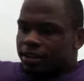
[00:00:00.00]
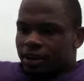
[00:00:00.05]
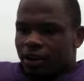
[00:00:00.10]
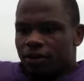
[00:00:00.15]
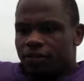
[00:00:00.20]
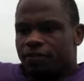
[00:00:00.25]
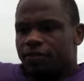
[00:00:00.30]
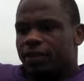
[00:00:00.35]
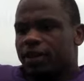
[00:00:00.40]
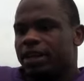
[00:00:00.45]

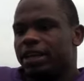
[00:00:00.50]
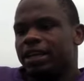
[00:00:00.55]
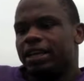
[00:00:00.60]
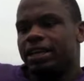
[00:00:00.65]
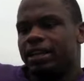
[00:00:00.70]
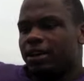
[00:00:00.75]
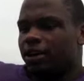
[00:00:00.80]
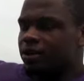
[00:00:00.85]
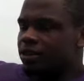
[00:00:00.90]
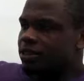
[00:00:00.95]
hopefully
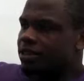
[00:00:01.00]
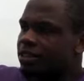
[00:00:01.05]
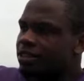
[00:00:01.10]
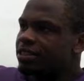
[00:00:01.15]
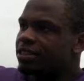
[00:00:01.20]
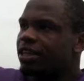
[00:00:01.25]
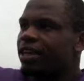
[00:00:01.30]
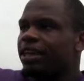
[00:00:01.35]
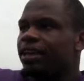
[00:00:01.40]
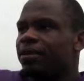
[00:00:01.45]
the coaches will
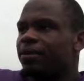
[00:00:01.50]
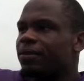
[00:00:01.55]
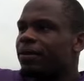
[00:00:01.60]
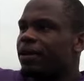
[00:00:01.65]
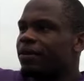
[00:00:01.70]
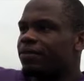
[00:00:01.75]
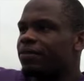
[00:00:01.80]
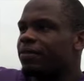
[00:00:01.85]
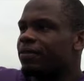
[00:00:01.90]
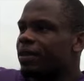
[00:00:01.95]
see
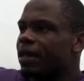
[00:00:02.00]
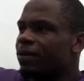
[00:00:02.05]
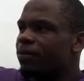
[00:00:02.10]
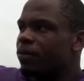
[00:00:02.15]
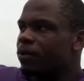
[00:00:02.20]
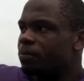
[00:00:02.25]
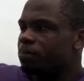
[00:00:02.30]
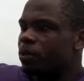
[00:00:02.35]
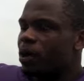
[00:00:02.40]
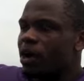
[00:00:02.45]

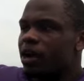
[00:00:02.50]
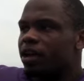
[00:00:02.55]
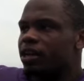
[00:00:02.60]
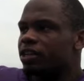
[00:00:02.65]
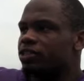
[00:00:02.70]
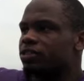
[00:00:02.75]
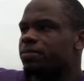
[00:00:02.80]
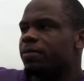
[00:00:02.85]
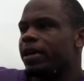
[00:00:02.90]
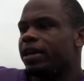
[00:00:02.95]
what
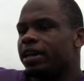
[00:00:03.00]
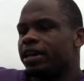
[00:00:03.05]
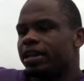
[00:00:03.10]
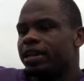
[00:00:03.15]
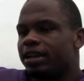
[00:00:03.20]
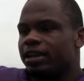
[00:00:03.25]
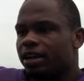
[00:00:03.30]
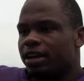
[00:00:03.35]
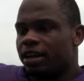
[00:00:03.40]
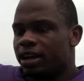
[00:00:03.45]
progress you're
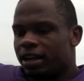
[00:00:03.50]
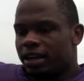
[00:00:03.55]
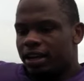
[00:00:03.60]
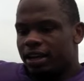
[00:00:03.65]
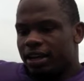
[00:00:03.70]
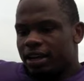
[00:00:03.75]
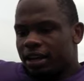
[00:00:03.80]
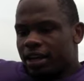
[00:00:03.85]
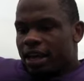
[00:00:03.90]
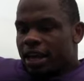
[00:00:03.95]
making.
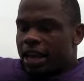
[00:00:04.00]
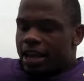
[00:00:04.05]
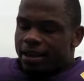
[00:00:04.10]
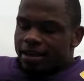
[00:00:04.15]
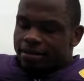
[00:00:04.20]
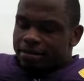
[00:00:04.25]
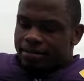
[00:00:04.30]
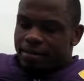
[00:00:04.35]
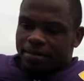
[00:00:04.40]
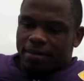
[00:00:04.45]
And
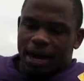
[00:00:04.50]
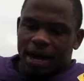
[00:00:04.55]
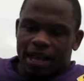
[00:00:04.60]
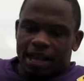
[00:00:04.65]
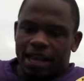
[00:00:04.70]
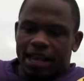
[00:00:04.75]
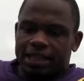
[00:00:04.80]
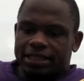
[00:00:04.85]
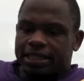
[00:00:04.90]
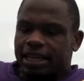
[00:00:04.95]
in my
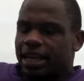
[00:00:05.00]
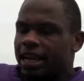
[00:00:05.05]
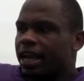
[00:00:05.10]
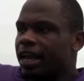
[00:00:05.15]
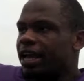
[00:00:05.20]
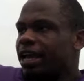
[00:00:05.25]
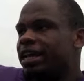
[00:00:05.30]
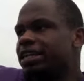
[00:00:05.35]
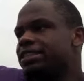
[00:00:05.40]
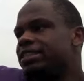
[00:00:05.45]
case,
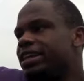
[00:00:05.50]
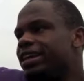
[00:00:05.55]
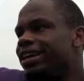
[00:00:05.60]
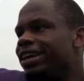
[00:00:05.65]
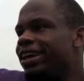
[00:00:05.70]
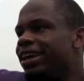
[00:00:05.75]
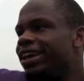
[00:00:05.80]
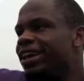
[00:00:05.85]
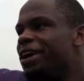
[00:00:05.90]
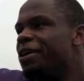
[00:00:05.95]
I guess
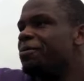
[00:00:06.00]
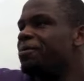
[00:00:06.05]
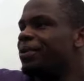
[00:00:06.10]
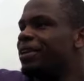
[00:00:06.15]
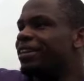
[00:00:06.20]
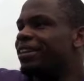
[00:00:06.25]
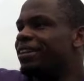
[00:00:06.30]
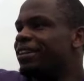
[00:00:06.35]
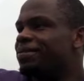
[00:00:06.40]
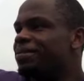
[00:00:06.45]
it helped
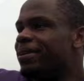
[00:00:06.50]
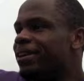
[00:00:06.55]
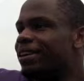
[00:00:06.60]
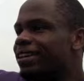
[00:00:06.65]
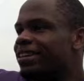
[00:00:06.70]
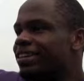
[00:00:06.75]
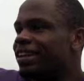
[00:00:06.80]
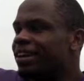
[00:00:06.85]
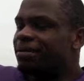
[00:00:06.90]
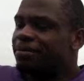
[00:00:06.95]
me a little
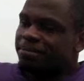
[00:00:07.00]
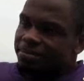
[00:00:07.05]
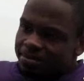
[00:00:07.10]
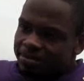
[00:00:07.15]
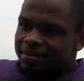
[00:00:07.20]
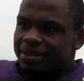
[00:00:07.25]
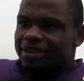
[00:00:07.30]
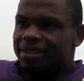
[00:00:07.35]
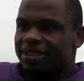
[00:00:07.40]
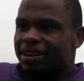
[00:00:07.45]
bit.
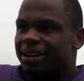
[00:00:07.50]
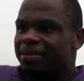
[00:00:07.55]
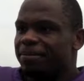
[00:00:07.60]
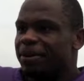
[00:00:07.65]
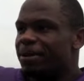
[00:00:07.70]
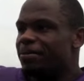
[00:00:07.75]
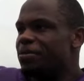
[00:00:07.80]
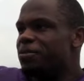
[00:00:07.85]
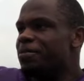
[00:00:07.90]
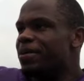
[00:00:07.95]
And I'm
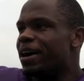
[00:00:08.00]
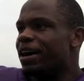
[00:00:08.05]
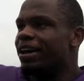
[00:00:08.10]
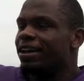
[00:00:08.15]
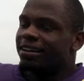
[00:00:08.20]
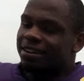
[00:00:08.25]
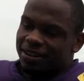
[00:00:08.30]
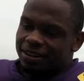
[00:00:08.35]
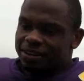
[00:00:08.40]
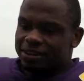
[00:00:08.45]
humbled
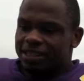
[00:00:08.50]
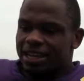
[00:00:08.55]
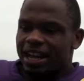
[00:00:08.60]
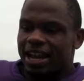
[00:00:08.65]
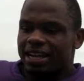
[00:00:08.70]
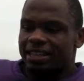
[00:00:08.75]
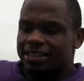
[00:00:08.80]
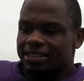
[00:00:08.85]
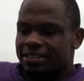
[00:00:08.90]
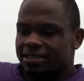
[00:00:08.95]
by those
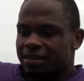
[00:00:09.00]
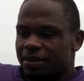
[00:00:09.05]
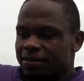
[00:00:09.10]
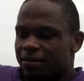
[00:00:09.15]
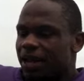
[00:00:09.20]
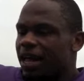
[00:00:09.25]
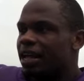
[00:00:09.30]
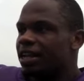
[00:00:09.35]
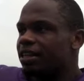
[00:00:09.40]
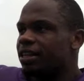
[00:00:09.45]
guys, and
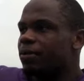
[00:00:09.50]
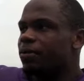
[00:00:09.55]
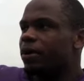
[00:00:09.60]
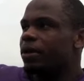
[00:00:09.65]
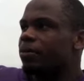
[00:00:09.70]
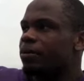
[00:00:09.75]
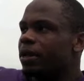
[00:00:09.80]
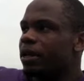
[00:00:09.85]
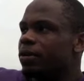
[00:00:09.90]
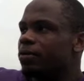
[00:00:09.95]
I'm glad that they
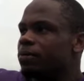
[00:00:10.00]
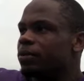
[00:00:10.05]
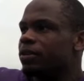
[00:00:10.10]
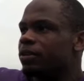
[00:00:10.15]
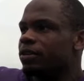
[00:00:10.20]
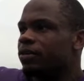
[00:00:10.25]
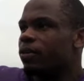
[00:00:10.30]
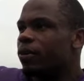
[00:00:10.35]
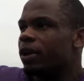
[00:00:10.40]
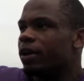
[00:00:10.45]
were able to help me
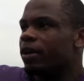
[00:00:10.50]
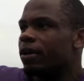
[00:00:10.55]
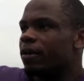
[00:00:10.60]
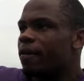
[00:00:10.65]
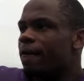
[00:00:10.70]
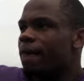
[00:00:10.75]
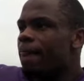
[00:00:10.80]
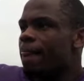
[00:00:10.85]
in a way.